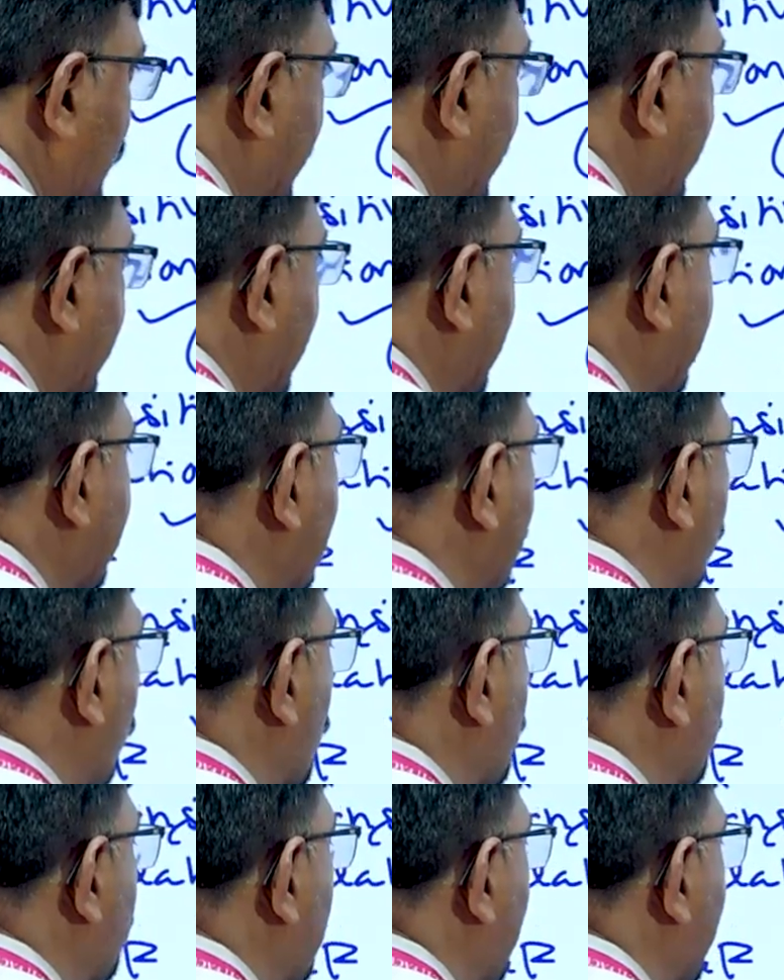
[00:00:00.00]
can get the
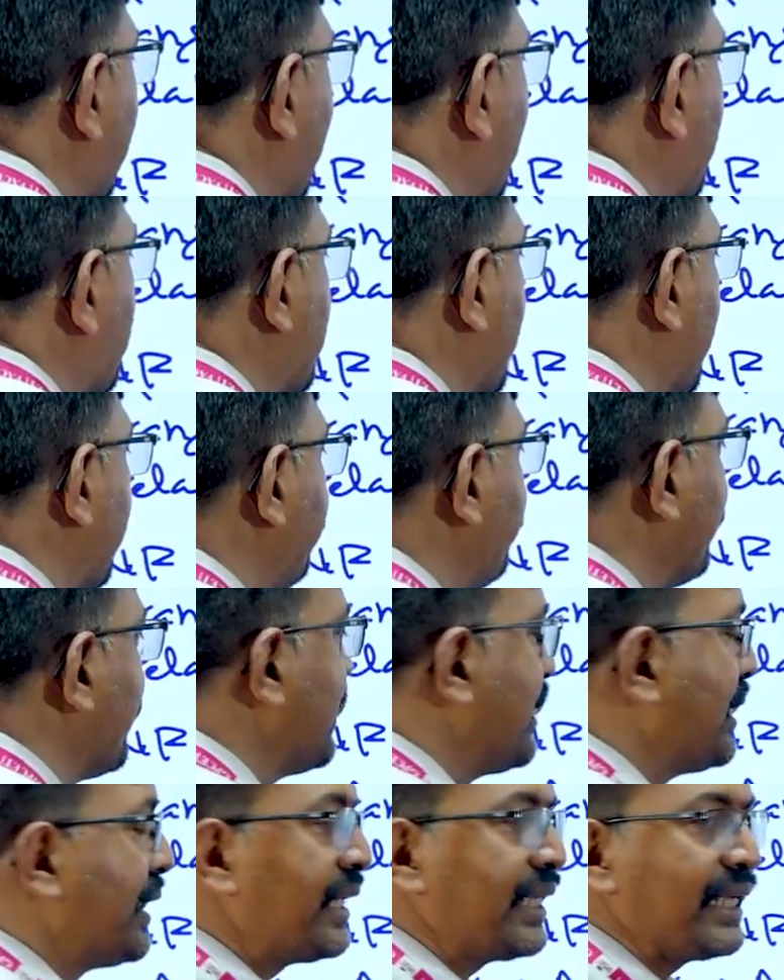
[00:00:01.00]
original relation.
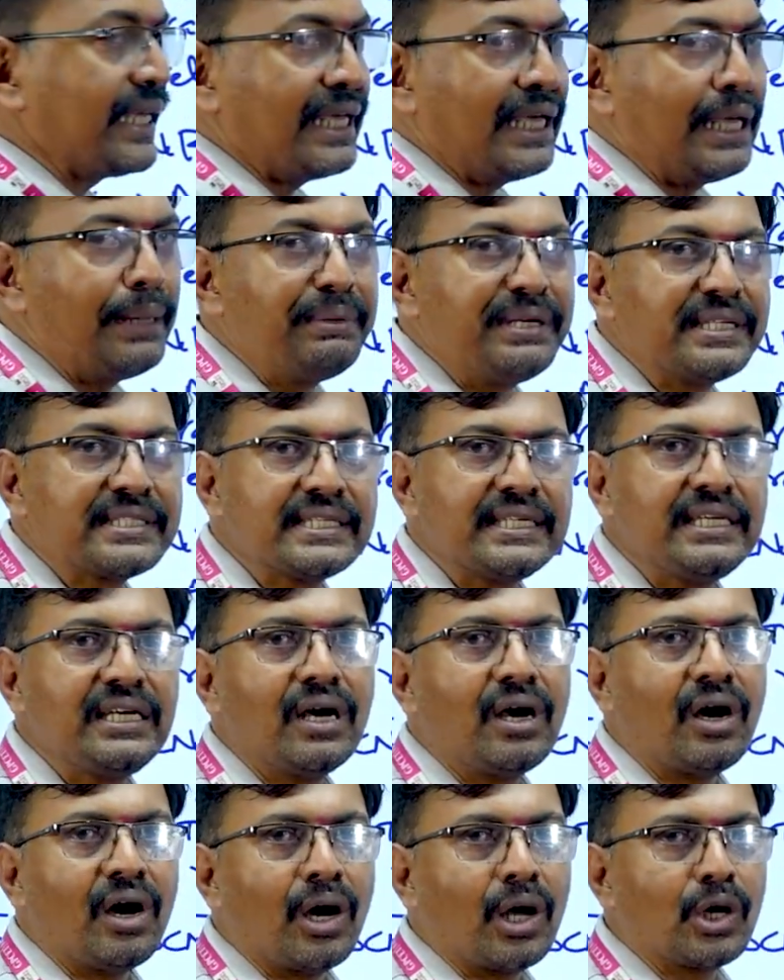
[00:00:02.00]

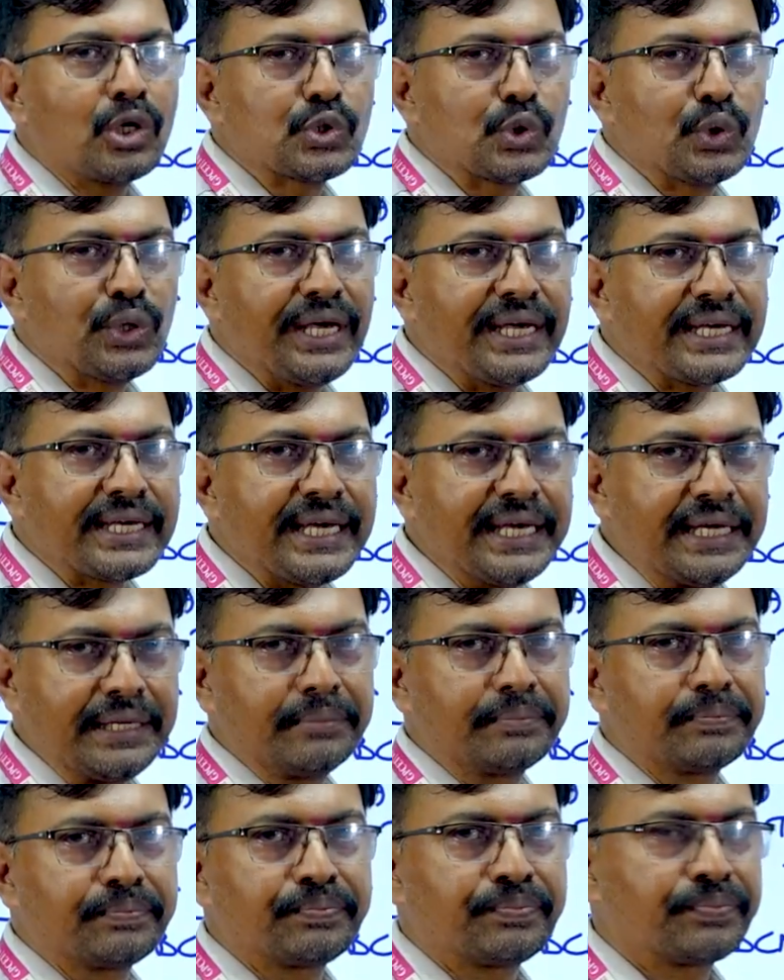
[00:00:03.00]
ABC also a key.
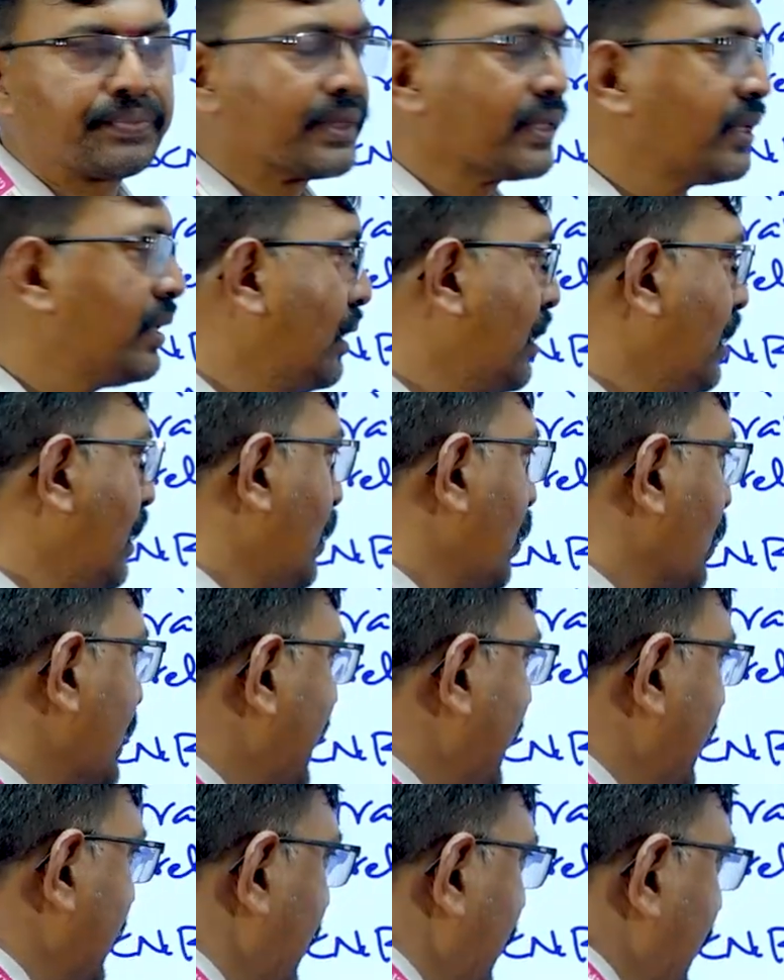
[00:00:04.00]
Okay,